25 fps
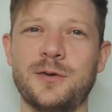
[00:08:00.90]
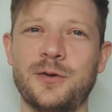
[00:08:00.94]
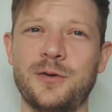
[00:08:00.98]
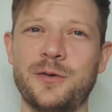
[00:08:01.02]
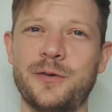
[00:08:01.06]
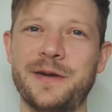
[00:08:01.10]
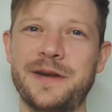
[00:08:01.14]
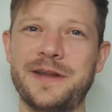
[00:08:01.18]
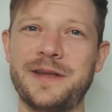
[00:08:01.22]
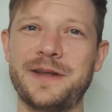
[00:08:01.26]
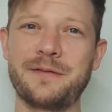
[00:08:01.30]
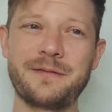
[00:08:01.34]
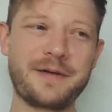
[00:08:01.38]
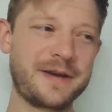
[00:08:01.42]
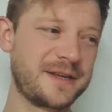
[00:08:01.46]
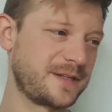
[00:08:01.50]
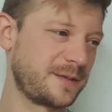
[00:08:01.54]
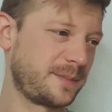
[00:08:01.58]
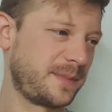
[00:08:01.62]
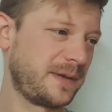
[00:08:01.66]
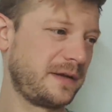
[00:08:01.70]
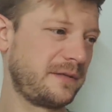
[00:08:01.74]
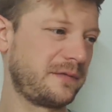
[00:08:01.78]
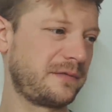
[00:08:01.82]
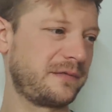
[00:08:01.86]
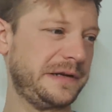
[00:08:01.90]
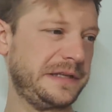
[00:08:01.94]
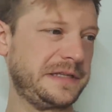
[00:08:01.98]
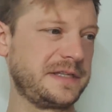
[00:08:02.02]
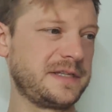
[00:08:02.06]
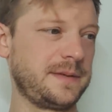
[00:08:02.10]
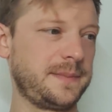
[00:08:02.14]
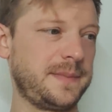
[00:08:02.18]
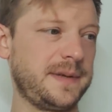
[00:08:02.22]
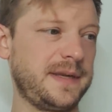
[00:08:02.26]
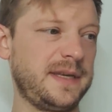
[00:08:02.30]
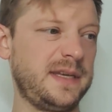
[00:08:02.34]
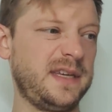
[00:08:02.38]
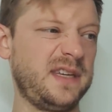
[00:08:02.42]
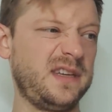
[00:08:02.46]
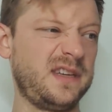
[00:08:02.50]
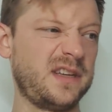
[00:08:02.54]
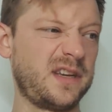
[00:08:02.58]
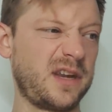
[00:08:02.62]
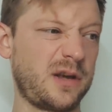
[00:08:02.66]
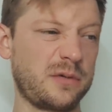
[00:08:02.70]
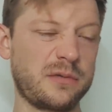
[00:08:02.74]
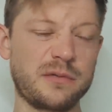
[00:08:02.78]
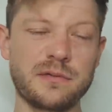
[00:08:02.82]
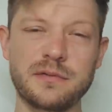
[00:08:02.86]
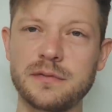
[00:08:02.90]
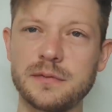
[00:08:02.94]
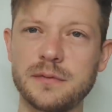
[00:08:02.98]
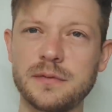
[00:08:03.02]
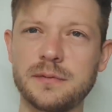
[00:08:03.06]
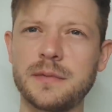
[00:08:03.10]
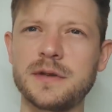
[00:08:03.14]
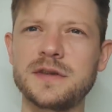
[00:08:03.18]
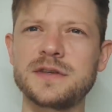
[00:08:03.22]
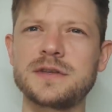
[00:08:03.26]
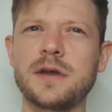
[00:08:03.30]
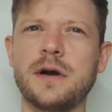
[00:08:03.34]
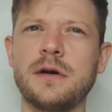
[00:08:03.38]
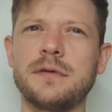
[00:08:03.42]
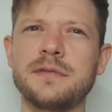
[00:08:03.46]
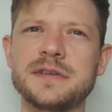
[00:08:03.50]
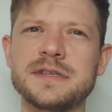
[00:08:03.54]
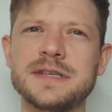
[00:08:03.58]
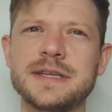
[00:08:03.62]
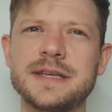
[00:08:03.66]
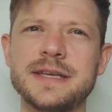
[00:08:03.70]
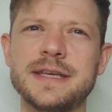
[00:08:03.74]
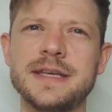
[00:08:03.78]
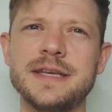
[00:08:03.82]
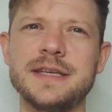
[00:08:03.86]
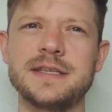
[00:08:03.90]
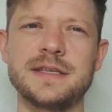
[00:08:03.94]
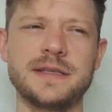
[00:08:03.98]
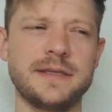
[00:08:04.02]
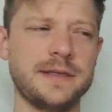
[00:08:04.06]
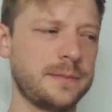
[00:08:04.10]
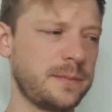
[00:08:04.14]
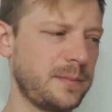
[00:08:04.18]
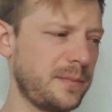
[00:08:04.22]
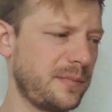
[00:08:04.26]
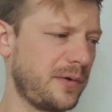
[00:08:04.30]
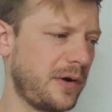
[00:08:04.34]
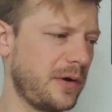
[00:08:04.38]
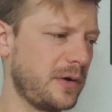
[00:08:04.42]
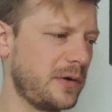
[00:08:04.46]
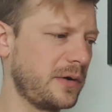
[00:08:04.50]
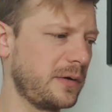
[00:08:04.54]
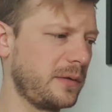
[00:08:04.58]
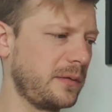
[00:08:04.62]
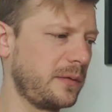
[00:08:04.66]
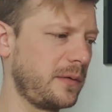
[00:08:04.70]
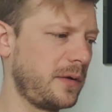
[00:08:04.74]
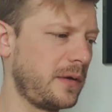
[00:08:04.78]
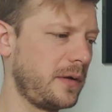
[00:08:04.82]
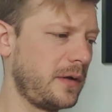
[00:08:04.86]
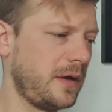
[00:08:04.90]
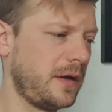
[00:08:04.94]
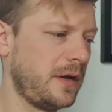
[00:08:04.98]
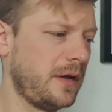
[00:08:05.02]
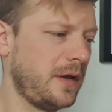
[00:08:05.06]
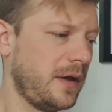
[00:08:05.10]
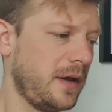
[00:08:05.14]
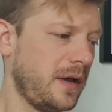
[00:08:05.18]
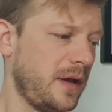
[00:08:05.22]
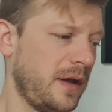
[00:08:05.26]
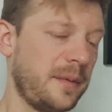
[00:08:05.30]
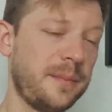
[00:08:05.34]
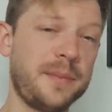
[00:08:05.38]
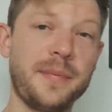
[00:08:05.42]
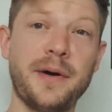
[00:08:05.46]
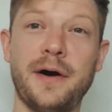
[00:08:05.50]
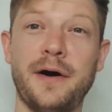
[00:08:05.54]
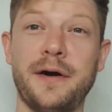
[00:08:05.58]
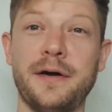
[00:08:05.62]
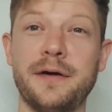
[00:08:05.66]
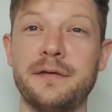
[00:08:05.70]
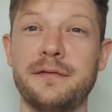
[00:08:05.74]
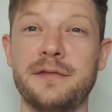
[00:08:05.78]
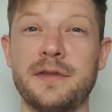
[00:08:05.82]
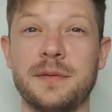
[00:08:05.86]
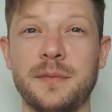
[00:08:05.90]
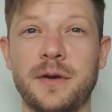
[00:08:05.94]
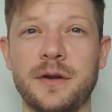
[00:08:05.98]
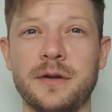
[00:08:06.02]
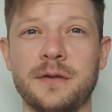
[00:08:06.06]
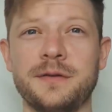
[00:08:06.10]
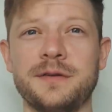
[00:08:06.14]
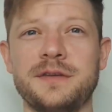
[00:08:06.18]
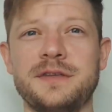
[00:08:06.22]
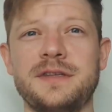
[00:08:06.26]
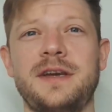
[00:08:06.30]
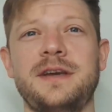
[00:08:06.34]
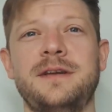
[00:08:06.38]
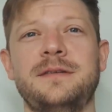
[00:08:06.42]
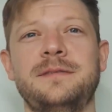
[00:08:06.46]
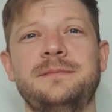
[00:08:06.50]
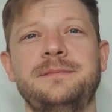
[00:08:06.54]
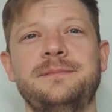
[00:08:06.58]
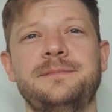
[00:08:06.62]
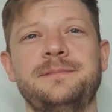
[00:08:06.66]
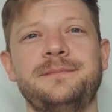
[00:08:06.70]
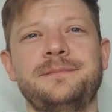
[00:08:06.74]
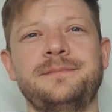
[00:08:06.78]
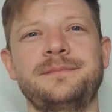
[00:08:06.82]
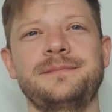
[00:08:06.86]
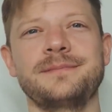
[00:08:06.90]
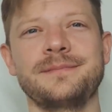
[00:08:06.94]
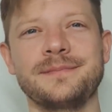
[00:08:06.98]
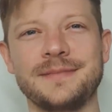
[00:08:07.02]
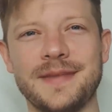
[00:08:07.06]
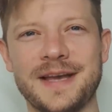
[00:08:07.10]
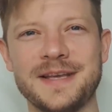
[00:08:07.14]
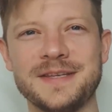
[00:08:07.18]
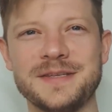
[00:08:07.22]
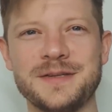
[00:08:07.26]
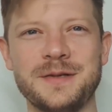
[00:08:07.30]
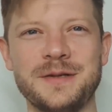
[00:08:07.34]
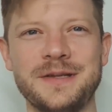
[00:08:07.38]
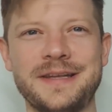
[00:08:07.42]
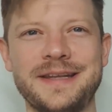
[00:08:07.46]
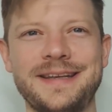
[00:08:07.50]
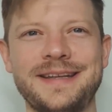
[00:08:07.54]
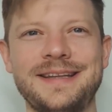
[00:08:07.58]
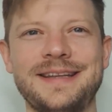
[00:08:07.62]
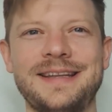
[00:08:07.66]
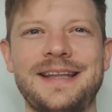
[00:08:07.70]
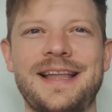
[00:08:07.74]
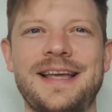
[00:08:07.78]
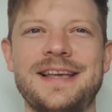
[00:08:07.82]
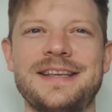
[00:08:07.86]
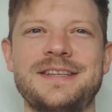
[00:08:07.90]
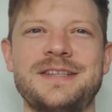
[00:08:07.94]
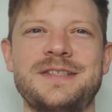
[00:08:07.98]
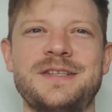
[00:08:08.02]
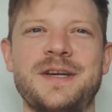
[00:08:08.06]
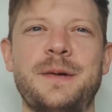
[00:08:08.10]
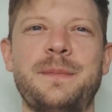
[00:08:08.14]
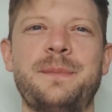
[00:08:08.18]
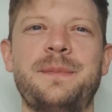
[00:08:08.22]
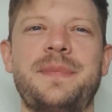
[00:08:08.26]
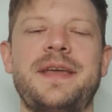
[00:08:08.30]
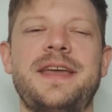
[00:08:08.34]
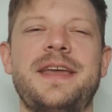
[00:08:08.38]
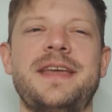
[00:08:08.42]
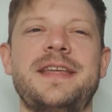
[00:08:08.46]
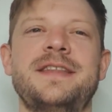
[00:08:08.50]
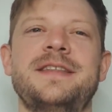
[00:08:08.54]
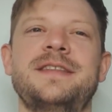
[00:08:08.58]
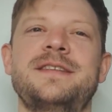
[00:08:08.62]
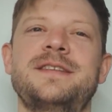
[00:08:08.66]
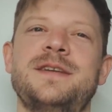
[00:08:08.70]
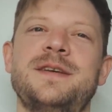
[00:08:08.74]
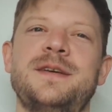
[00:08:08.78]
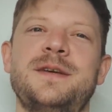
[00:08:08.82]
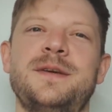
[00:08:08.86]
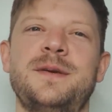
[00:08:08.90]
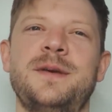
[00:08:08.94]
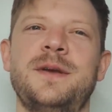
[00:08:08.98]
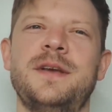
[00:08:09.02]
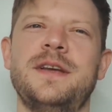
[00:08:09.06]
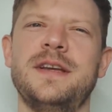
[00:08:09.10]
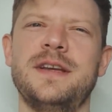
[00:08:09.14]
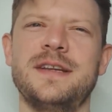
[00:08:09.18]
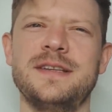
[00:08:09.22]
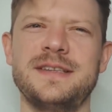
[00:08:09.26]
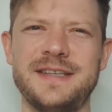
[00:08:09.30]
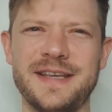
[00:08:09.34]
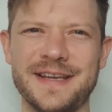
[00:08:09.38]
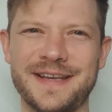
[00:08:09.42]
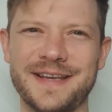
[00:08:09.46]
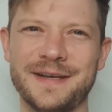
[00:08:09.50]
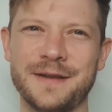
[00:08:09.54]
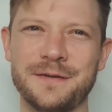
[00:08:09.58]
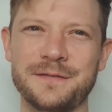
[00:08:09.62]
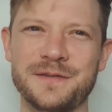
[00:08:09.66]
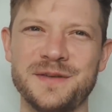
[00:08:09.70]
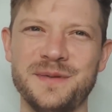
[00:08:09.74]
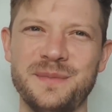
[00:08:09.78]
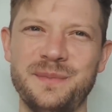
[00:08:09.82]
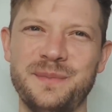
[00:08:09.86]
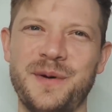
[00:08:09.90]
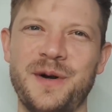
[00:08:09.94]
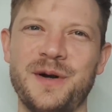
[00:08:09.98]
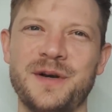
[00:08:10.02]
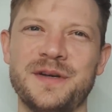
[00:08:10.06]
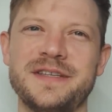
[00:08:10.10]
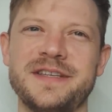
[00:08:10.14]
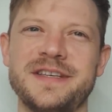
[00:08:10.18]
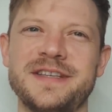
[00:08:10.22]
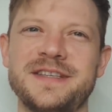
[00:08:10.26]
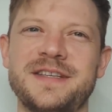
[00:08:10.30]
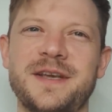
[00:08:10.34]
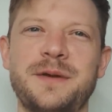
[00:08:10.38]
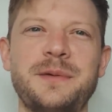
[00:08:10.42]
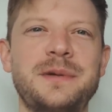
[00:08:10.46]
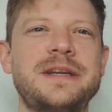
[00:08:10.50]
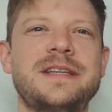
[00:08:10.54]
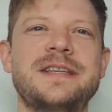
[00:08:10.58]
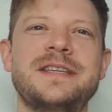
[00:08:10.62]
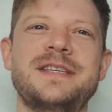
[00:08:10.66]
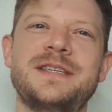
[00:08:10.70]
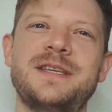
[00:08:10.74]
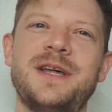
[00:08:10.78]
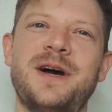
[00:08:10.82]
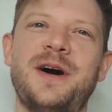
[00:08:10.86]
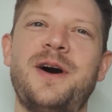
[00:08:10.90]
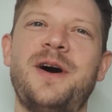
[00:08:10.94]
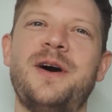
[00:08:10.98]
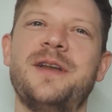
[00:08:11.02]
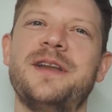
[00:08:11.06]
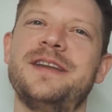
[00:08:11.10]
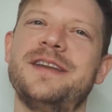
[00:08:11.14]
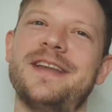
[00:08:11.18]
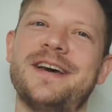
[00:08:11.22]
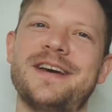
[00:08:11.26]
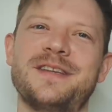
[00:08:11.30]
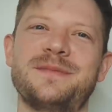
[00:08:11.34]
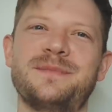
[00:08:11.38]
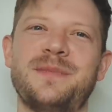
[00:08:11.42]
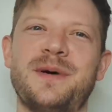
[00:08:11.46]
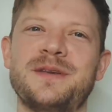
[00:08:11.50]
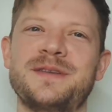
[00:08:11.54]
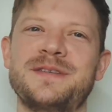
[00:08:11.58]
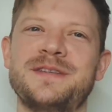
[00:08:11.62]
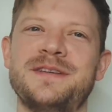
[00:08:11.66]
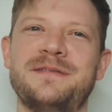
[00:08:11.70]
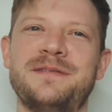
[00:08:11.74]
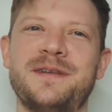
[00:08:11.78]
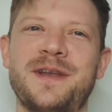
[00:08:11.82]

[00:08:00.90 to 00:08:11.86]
already a recipe for it to be you know the most obviously easy broken part of the model. So that is all it. Let's jump into ticking off some boxes so we can start on a nice positive